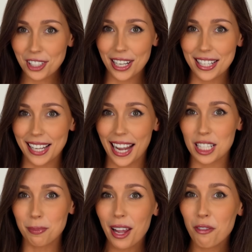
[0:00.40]

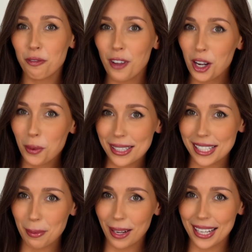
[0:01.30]
cheesecakes may feel
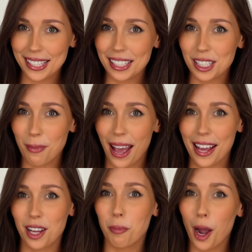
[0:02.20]
intimidating to
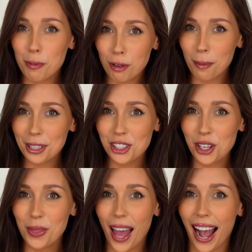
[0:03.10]
make, but I promise
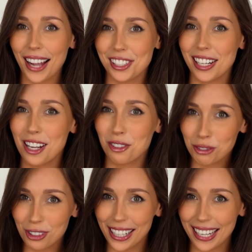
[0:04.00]
you they're actually
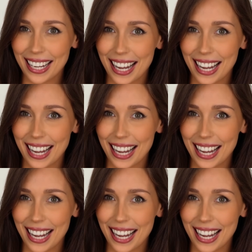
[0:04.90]
really